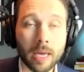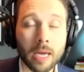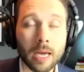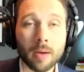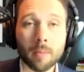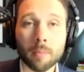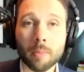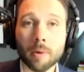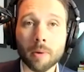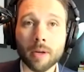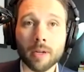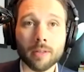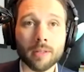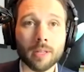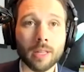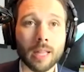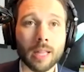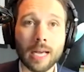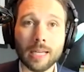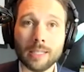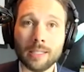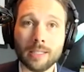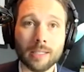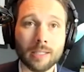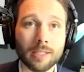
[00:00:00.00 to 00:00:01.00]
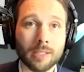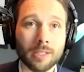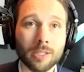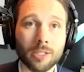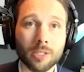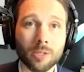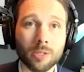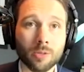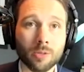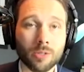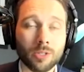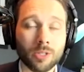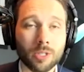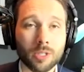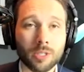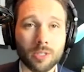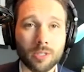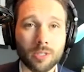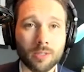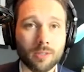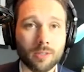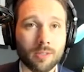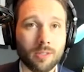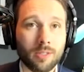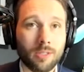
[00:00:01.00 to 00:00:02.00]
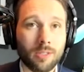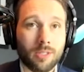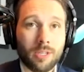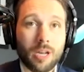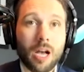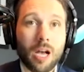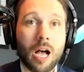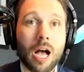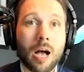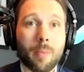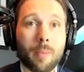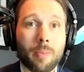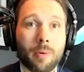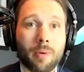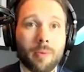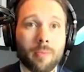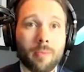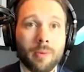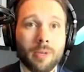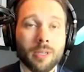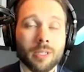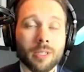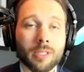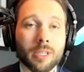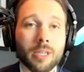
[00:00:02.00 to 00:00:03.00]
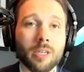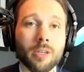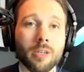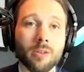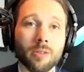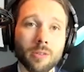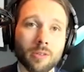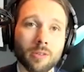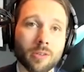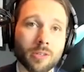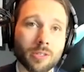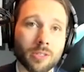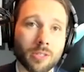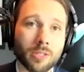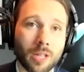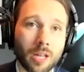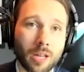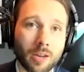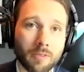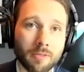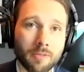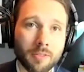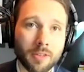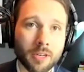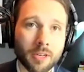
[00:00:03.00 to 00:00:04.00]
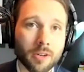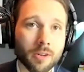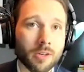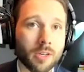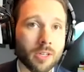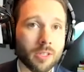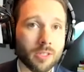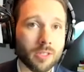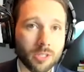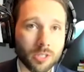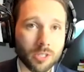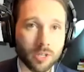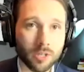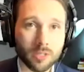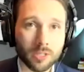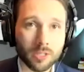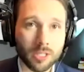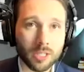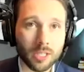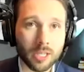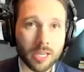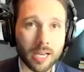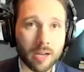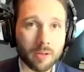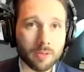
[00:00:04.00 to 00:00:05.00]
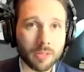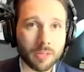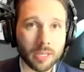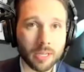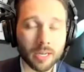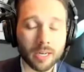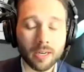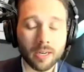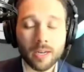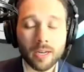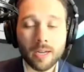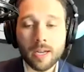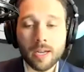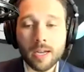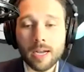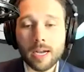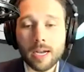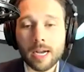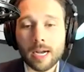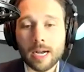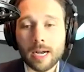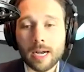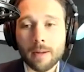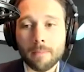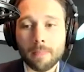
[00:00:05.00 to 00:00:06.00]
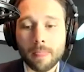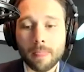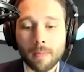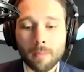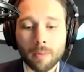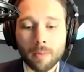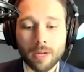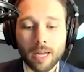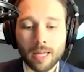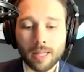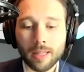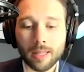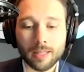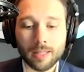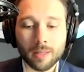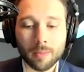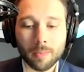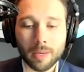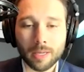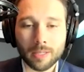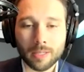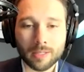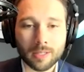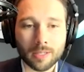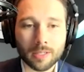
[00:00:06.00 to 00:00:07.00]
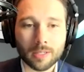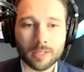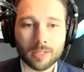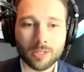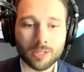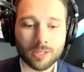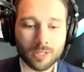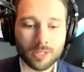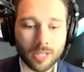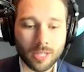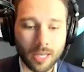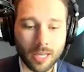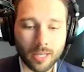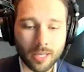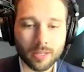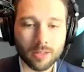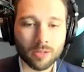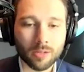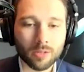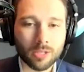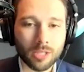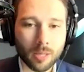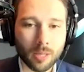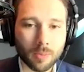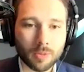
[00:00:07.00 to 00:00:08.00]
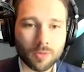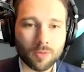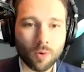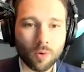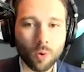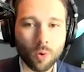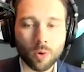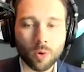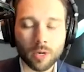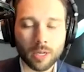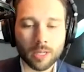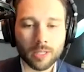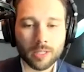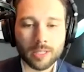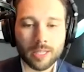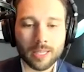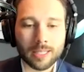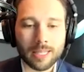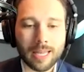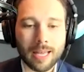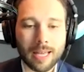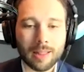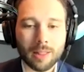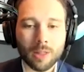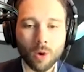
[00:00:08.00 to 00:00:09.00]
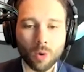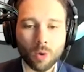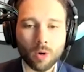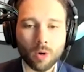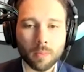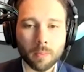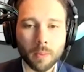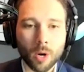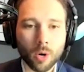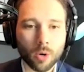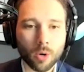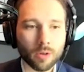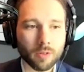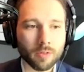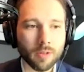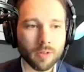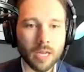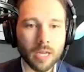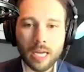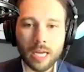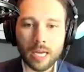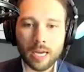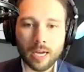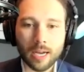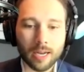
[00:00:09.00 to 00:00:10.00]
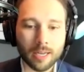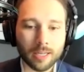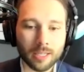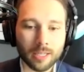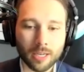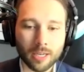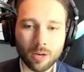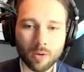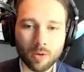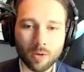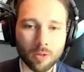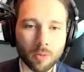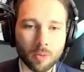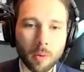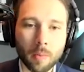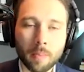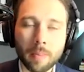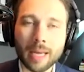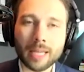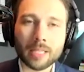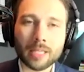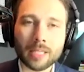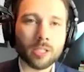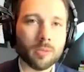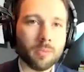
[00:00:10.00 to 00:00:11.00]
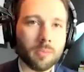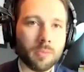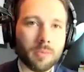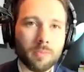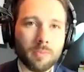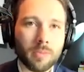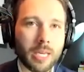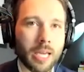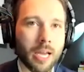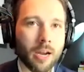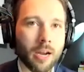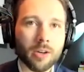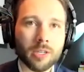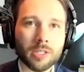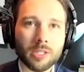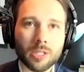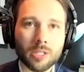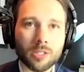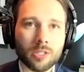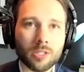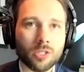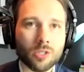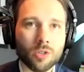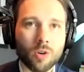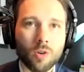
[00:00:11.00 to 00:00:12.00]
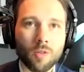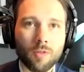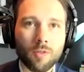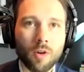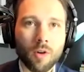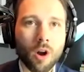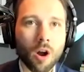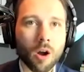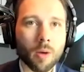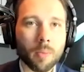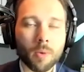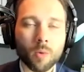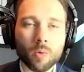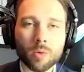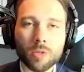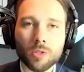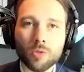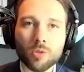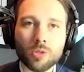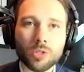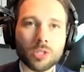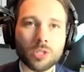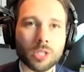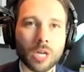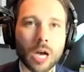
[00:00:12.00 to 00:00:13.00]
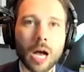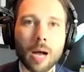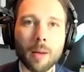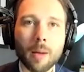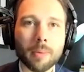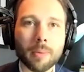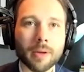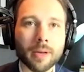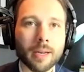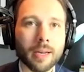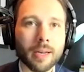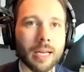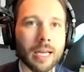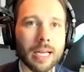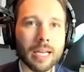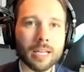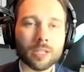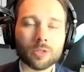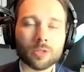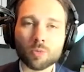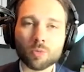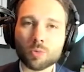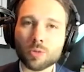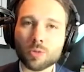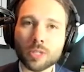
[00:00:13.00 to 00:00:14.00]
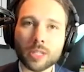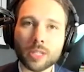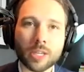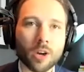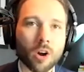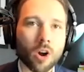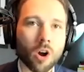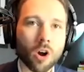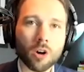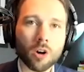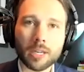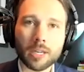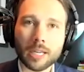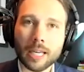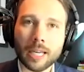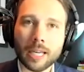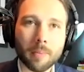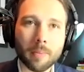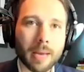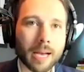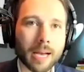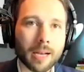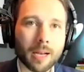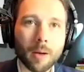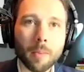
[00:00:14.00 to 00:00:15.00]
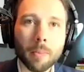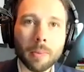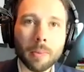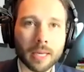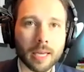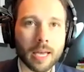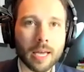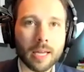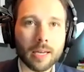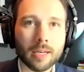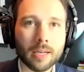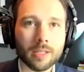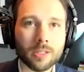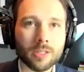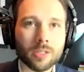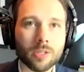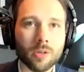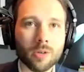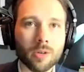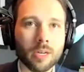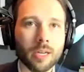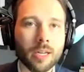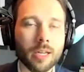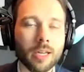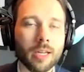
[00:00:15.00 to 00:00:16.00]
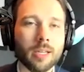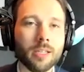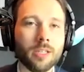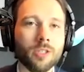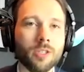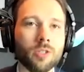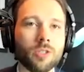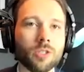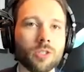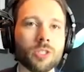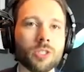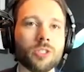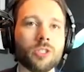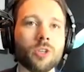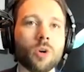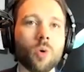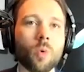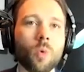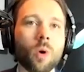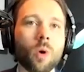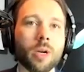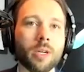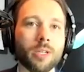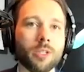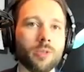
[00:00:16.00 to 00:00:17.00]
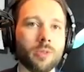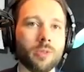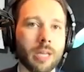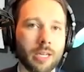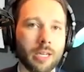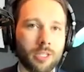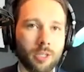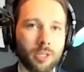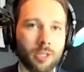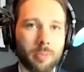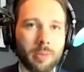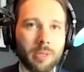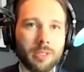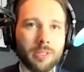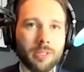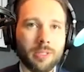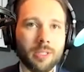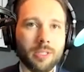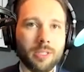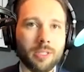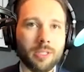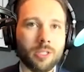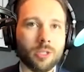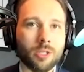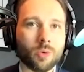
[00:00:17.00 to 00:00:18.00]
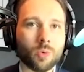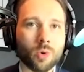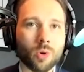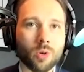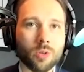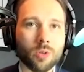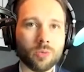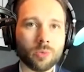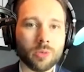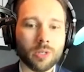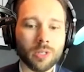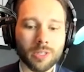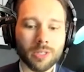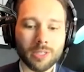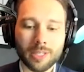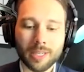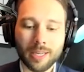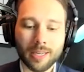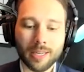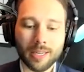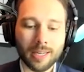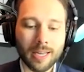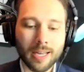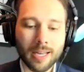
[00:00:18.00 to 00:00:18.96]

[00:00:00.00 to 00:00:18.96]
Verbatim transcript: But the last thing to do is just stop, because I know there is a lot of fear and uncertainty out there. But I think the best thing is just taking those steps forward. It's like that locomotive. You know, the momentum carries it so far, but when you stop it, it's really hard to get it back up again. So you just don't want to do that to your business and your world in real estate.